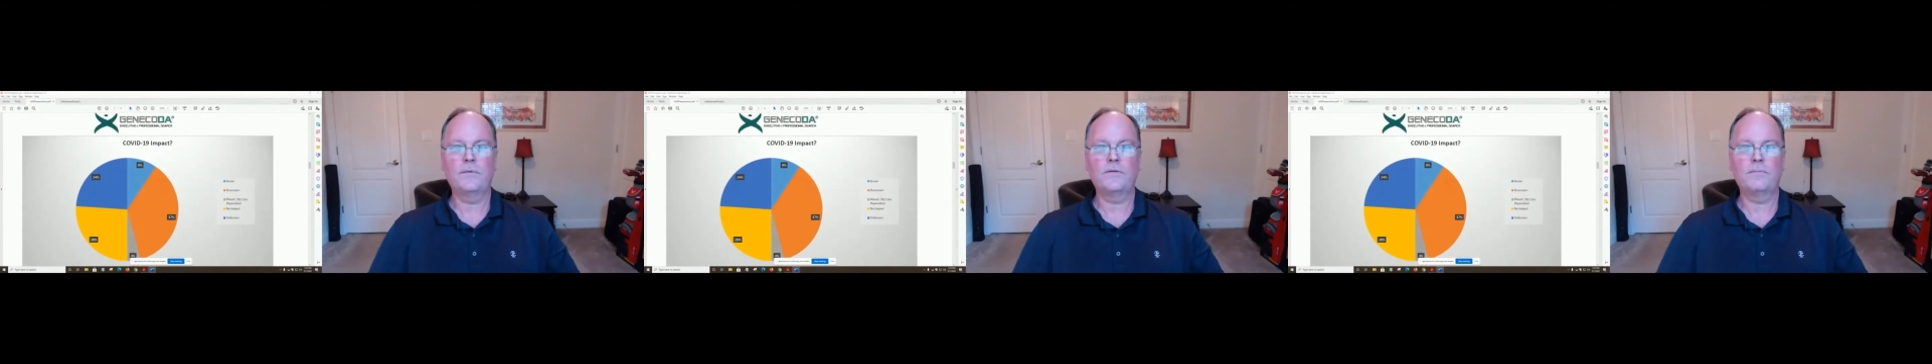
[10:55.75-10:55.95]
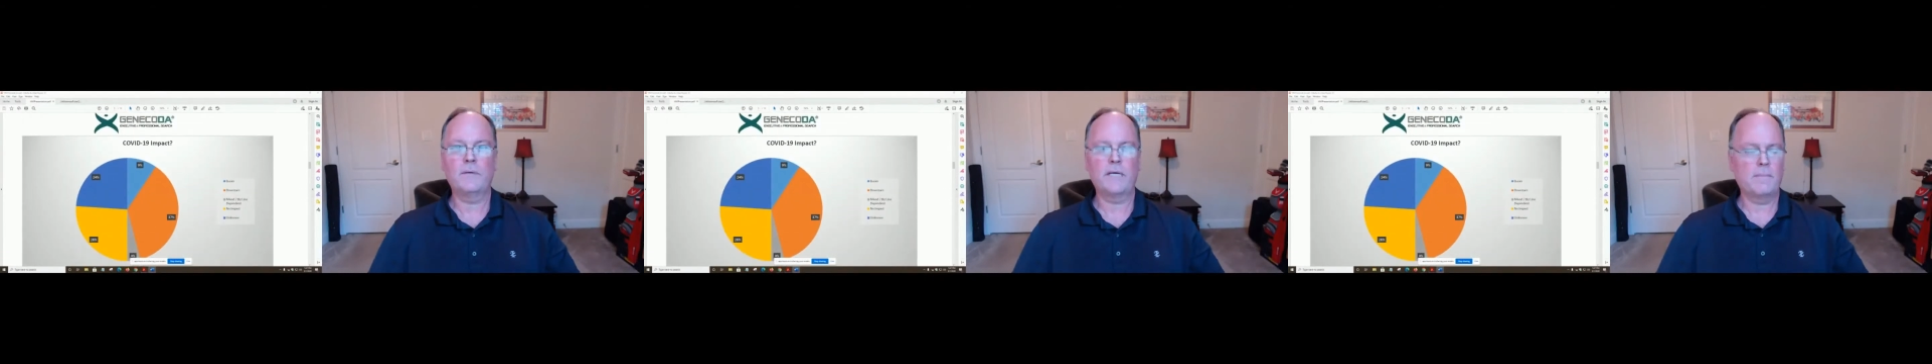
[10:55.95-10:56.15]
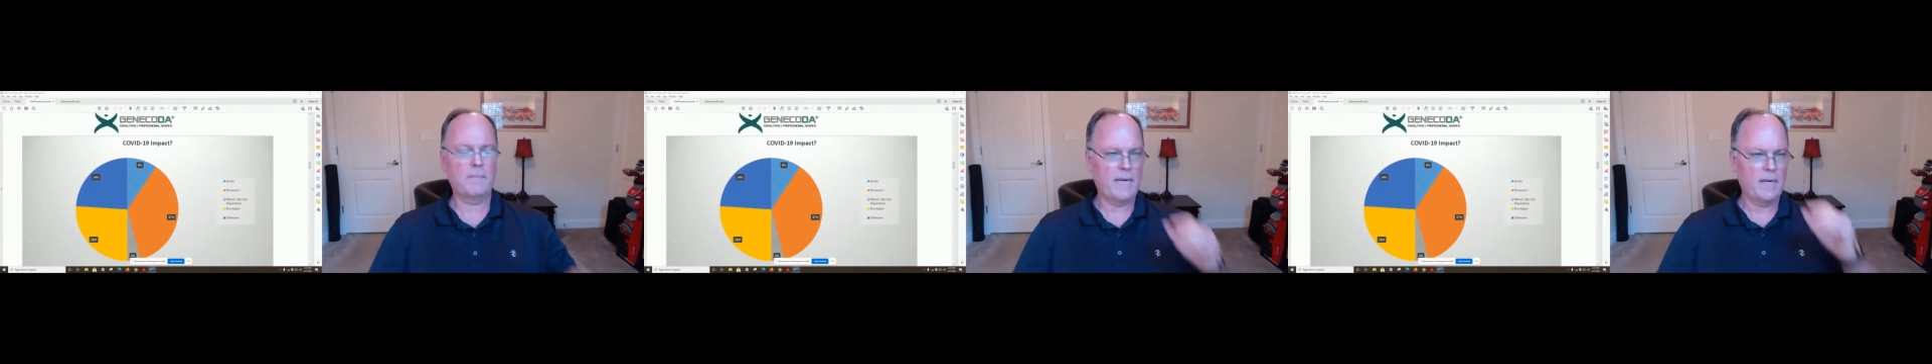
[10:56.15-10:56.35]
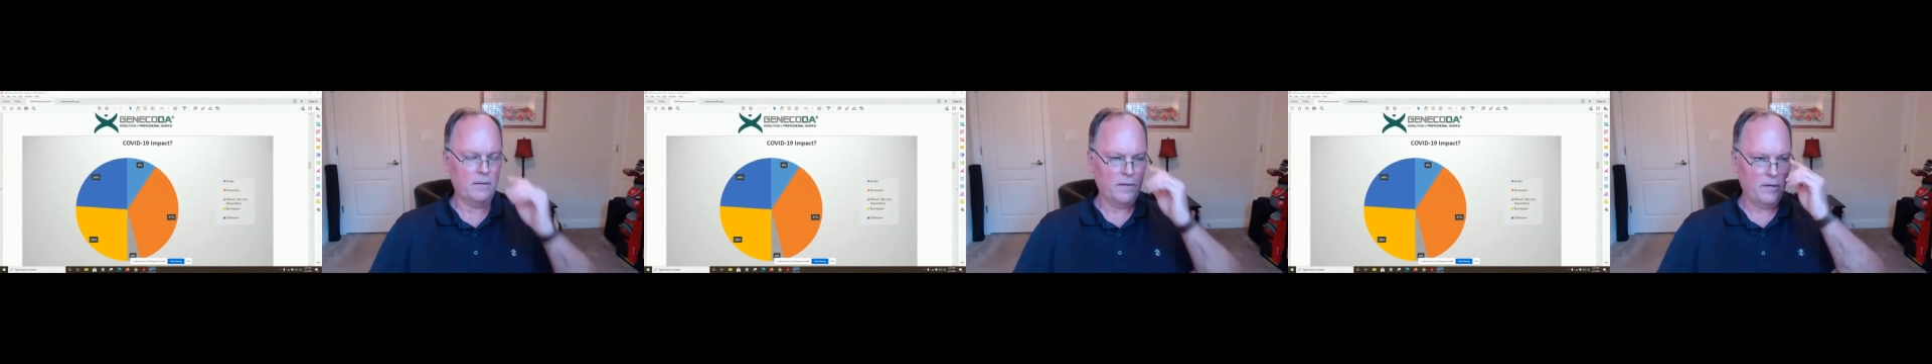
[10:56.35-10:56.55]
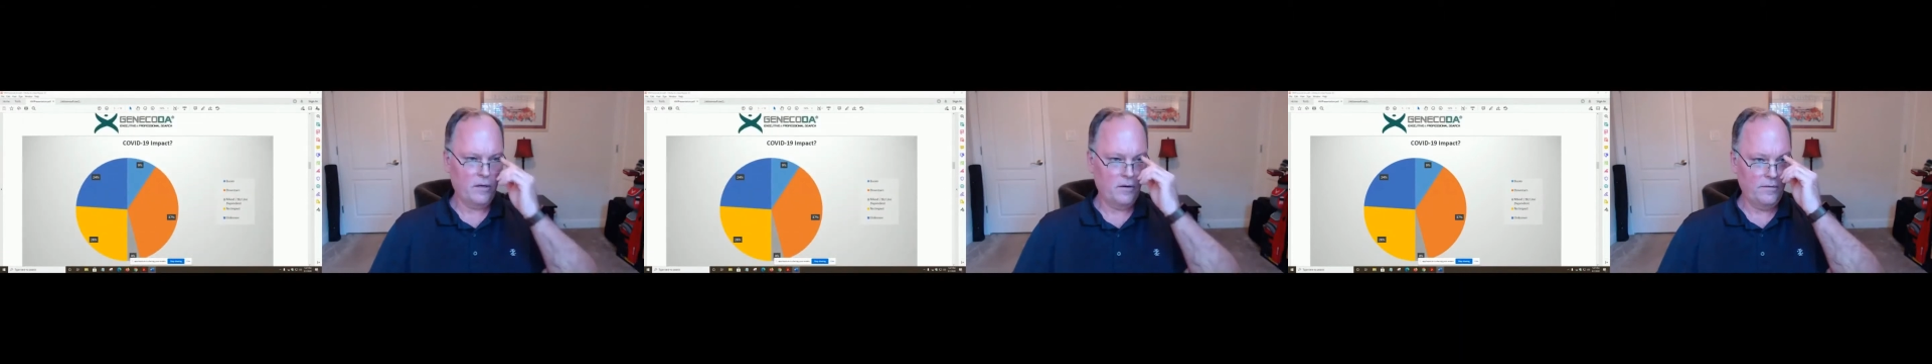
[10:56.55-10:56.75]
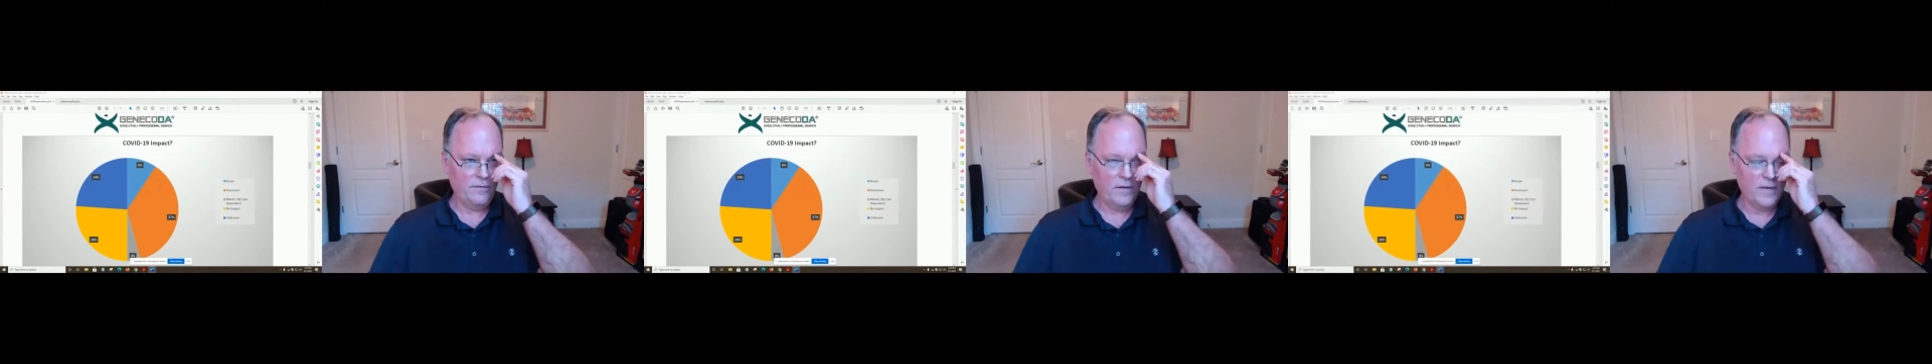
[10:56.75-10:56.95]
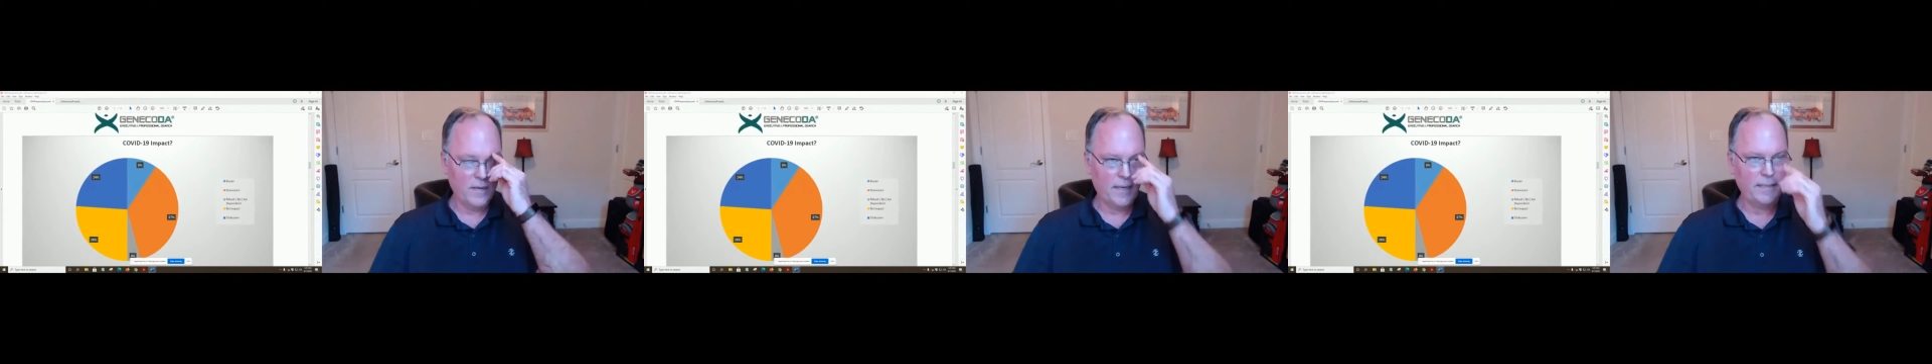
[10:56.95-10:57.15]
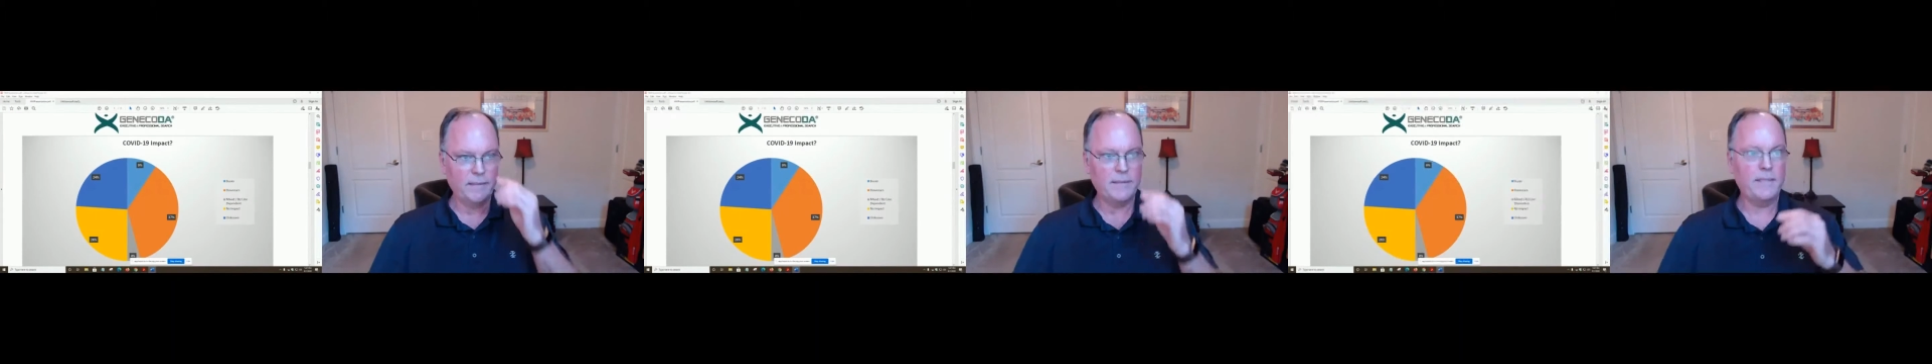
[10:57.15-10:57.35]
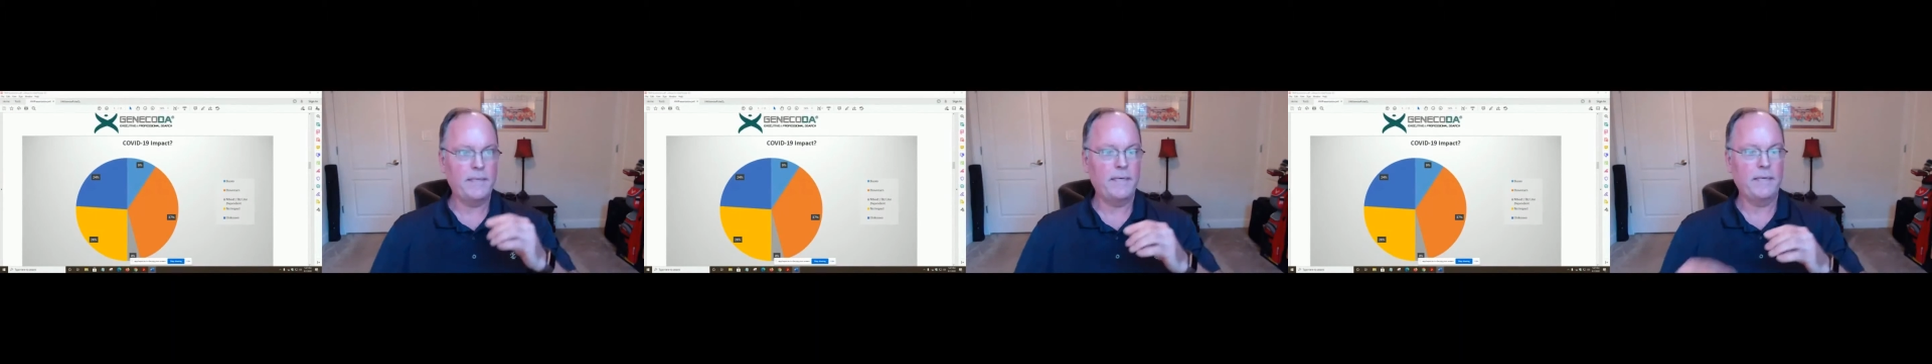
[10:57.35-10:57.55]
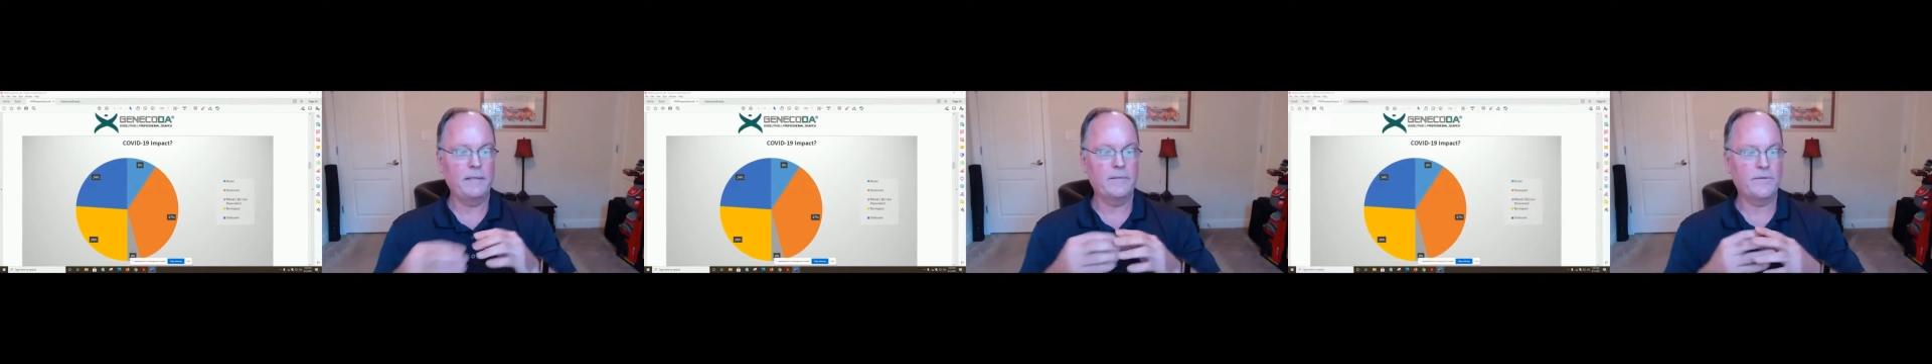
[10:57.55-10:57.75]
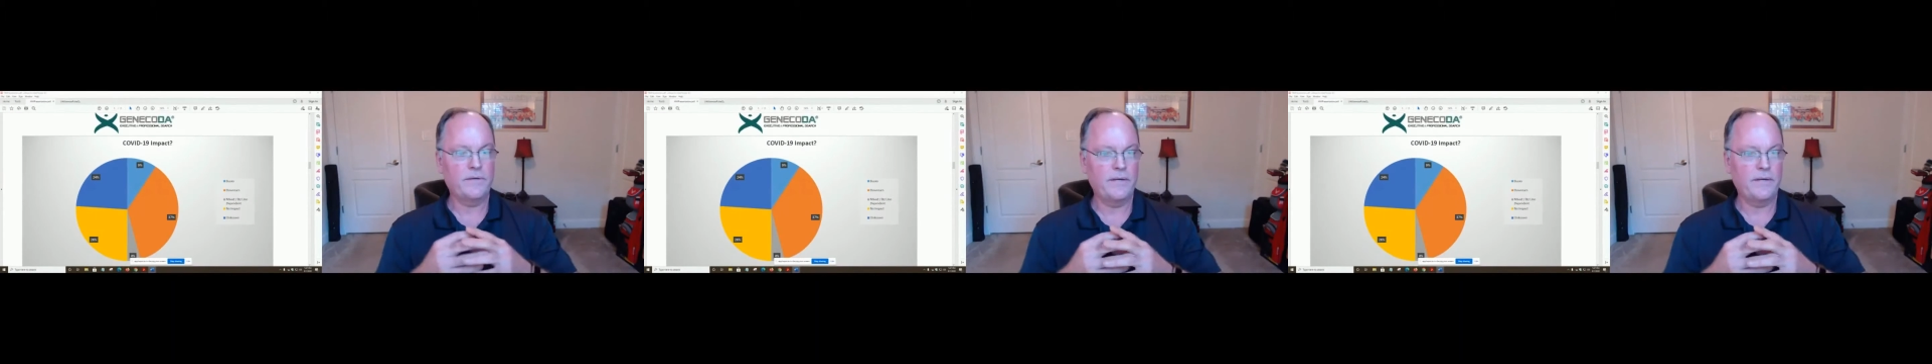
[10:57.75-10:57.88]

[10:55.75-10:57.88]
speak about COVID-19's